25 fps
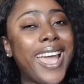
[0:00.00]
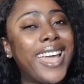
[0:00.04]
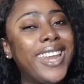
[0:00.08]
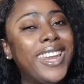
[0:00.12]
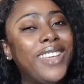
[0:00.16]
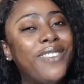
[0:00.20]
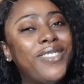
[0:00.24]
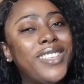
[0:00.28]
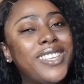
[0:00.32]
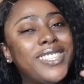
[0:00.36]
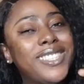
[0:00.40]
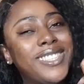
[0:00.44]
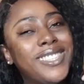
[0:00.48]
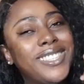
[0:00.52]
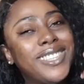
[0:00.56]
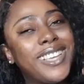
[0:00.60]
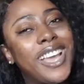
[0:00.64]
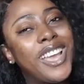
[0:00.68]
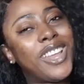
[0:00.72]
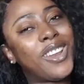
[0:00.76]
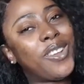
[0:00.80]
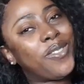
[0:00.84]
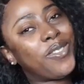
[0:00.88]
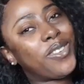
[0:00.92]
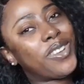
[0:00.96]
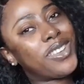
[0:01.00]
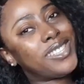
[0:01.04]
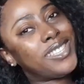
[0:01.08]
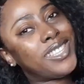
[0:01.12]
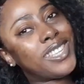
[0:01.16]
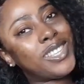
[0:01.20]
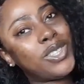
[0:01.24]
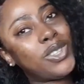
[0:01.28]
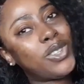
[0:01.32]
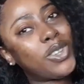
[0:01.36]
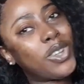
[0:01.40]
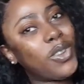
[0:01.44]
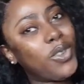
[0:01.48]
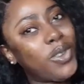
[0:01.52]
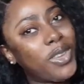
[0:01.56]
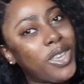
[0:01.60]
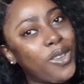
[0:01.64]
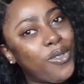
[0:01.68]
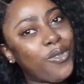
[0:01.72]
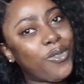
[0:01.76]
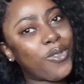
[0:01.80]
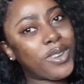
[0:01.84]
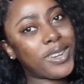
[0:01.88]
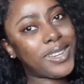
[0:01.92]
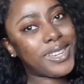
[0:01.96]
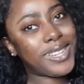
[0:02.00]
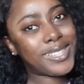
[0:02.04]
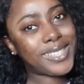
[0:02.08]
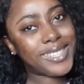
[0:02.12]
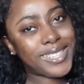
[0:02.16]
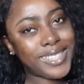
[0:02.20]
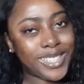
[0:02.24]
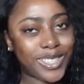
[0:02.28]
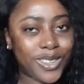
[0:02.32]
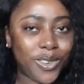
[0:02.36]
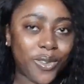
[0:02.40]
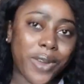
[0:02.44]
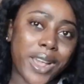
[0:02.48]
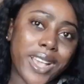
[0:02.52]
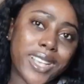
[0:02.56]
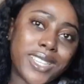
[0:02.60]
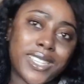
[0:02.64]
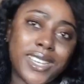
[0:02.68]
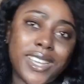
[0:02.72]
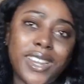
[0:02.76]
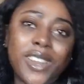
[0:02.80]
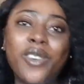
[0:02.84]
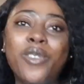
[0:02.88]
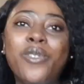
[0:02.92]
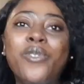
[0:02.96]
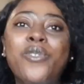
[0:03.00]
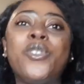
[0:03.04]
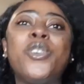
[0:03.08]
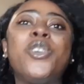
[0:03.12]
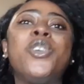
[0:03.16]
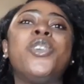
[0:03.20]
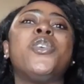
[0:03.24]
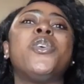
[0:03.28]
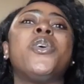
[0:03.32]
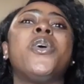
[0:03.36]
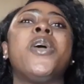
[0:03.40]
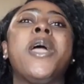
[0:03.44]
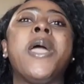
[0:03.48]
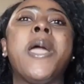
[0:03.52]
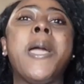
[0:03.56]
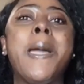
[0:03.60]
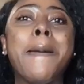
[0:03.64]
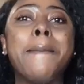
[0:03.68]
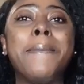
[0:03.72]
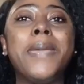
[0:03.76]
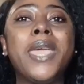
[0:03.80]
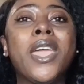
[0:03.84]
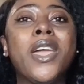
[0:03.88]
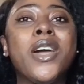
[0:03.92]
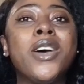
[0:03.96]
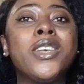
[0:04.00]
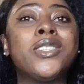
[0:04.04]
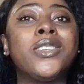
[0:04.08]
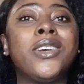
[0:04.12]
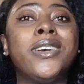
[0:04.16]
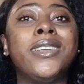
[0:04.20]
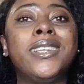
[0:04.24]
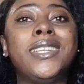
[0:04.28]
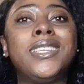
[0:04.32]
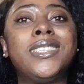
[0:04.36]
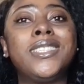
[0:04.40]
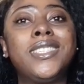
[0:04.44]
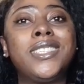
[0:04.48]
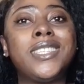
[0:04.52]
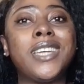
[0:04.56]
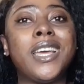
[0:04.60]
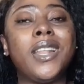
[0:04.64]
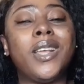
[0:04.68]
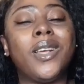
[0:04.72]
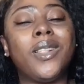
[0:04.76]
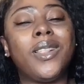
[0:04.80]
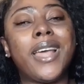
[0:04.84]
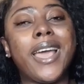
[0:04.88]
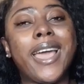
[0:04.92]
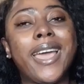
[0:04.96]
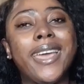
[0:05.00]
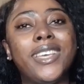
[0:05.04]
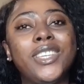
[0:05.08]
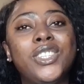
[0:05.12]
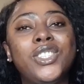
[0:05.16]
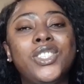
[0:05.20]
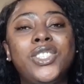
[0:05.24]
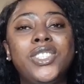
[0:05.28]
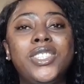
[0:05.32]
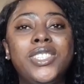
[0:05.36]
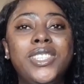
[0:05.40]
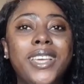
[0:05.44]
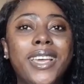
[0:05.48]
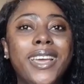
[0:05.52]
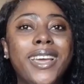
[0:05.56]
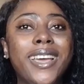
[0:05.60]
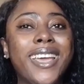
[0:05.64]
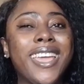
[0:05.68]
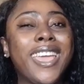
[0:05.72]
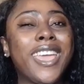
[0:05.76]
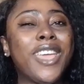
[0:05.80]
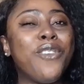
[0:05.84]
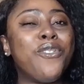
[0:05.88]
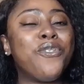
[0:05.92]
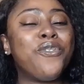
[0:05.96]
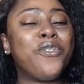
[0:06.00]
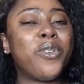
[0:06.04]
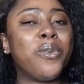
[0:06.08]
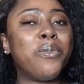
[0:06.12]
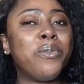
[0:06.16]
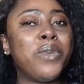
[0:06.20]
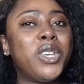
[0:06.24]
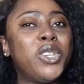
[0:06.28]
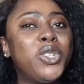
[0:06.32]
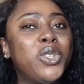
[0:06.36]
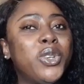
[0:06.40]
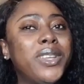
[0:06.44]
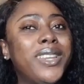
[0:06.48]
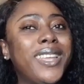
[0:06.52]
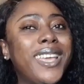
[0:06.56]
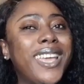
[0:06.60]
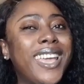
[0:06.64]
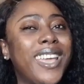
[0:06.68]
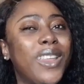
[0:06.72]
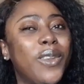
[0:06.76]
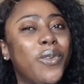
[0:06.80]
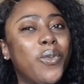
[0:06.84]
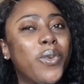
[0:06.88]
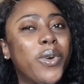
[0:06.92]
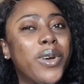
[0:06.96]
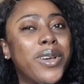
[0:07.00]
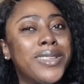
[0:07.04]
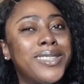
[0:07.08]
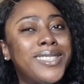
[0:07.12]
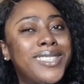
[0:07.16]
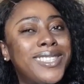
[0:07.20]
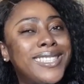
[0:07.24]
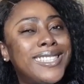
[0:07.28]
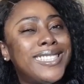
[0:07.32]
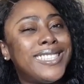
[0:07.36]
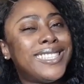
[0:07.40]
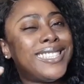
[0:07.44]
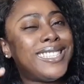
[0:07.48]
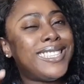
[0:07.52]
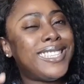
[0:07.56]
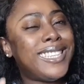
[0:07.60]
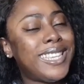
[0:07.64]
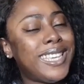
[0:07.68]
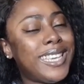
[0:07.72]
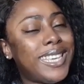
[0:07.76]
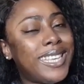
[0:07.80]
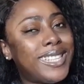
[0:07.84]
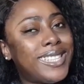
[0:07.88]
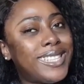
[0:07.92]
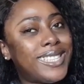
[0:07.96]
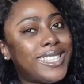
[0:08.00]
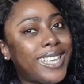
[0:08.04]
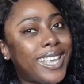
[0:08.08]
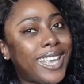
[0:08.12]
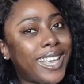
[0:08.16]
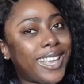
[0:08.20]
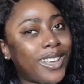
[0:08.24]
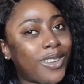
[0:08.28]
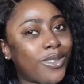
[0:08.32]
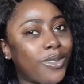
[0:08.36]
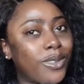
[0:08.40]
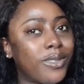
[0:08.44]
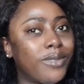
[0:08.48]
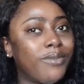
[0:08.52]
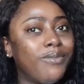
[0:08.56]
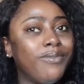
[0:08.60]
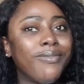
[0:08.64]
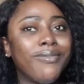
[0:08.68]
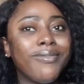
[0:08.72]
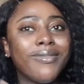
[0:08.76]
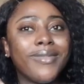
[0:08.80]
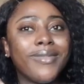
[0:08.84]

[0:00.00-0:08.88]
And if this is the kind of content you're looking for, this is the right channel for you, because on this channel I share information in what? Detail.